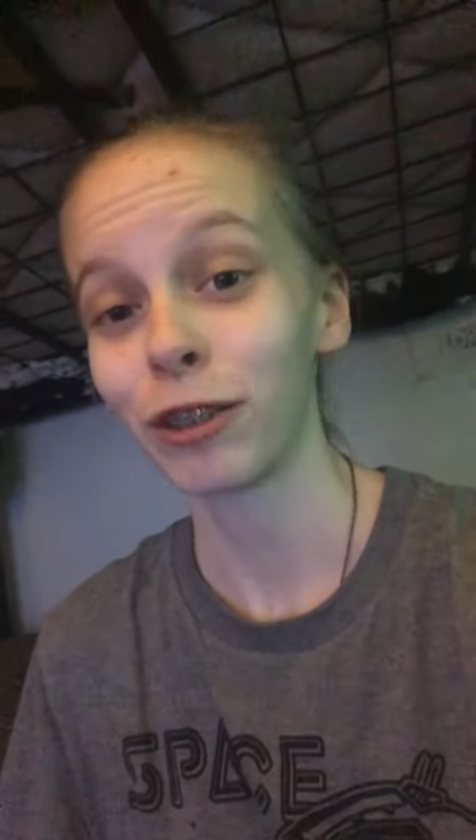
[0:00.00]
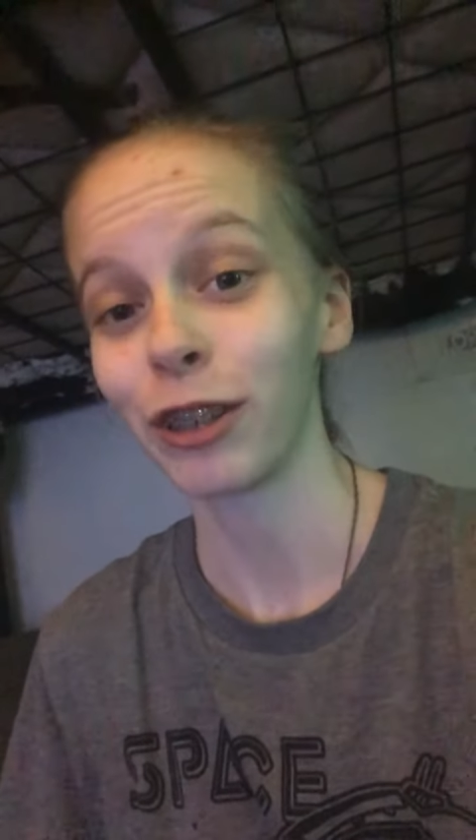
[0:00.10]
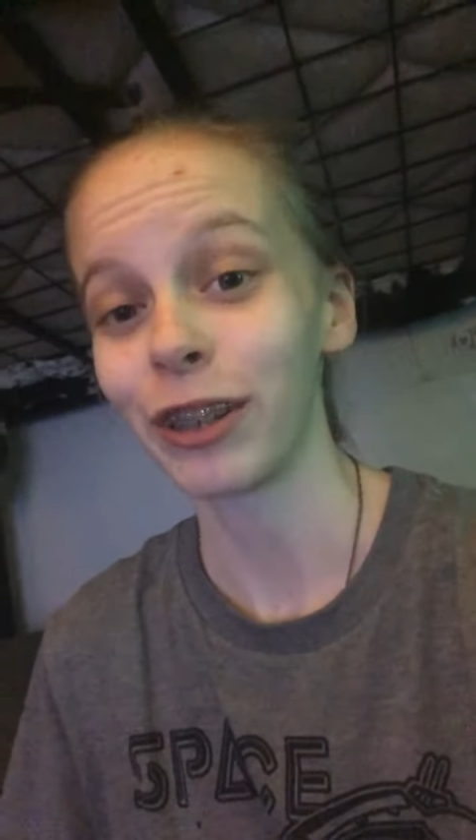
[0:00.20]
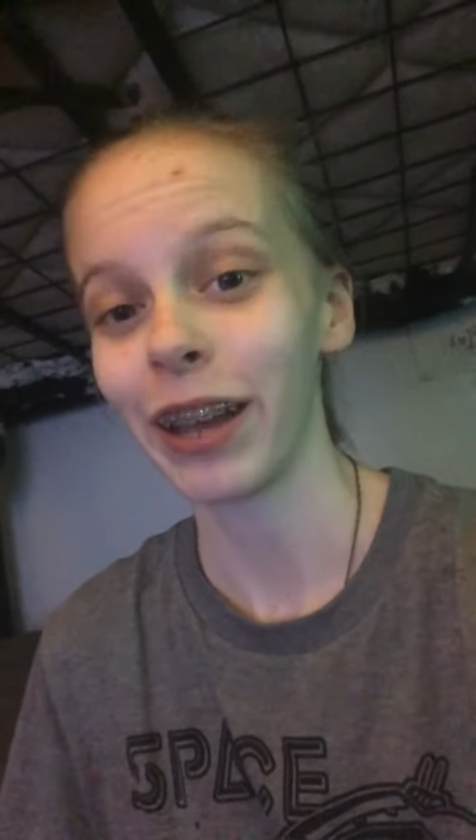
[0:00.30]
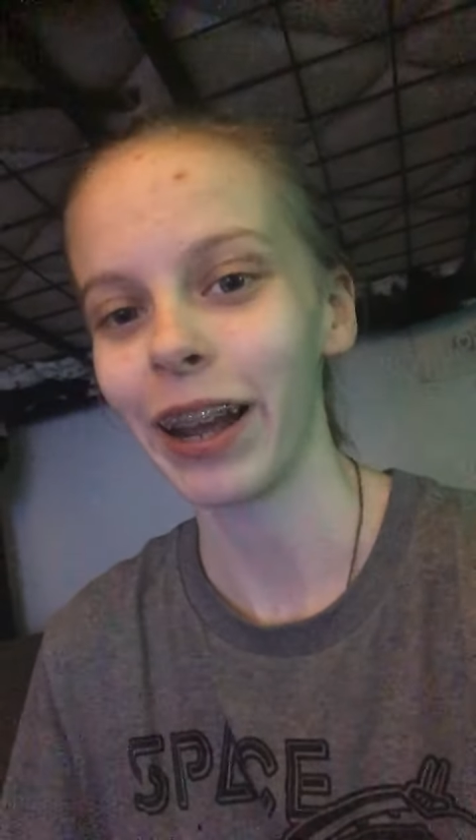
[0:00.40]

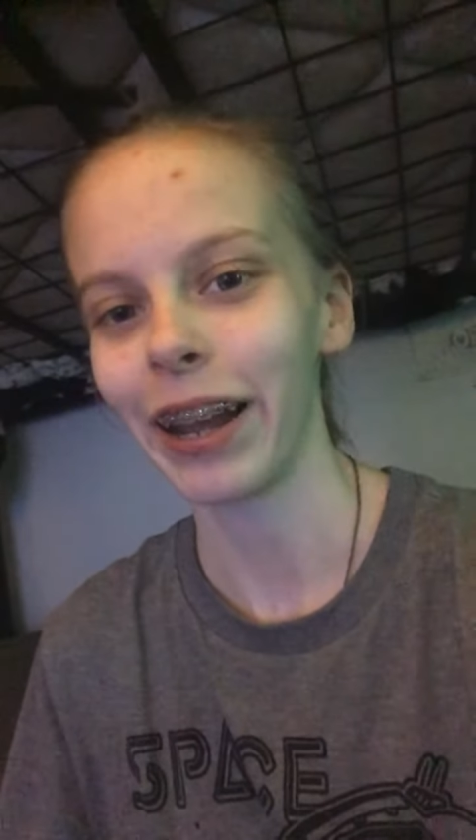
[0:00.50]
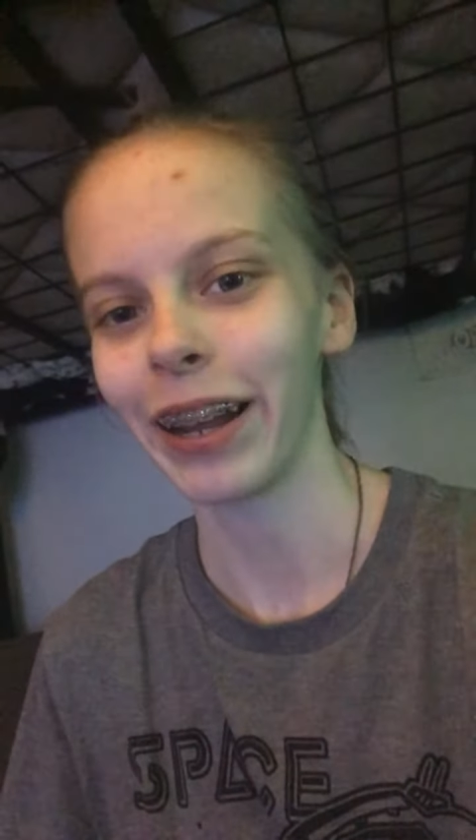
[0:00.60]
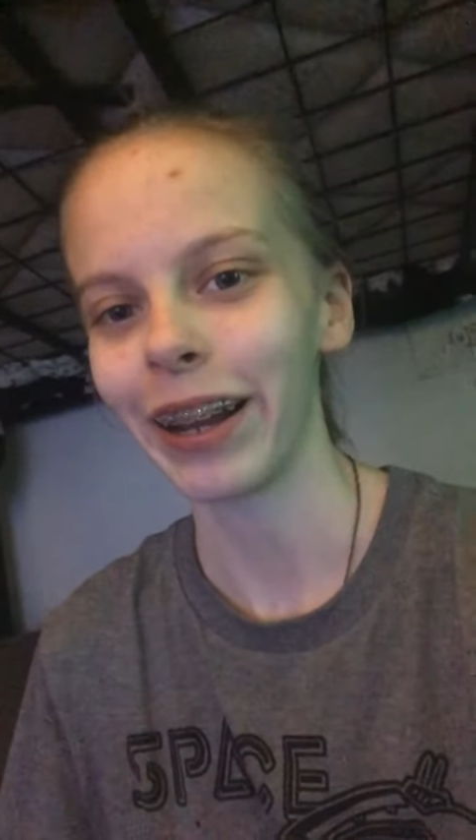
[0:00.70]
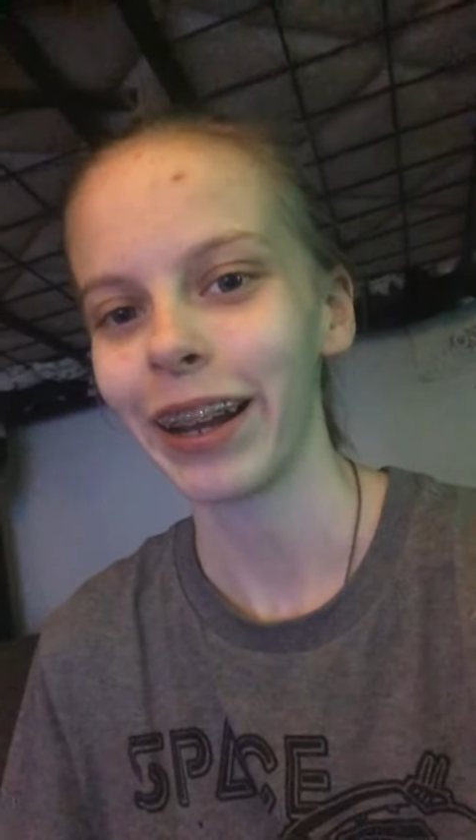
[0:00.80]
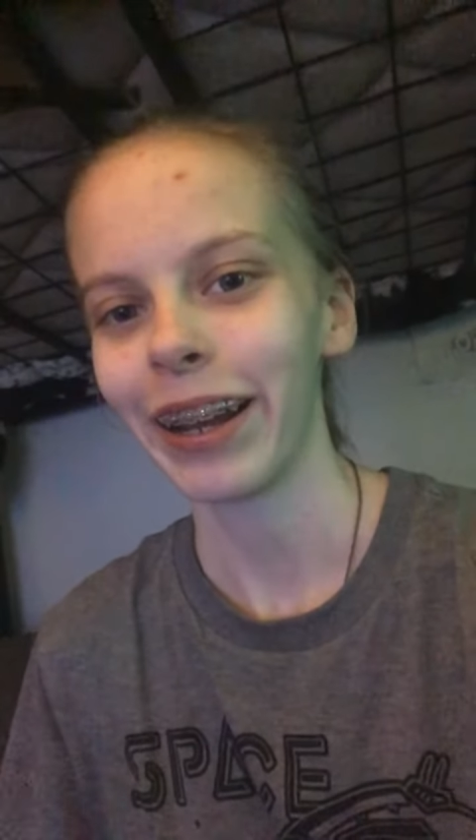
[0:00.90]
just
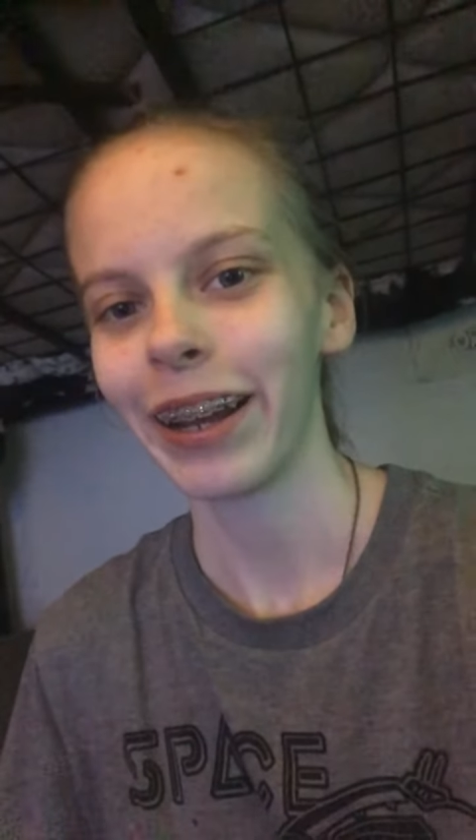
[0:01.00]
say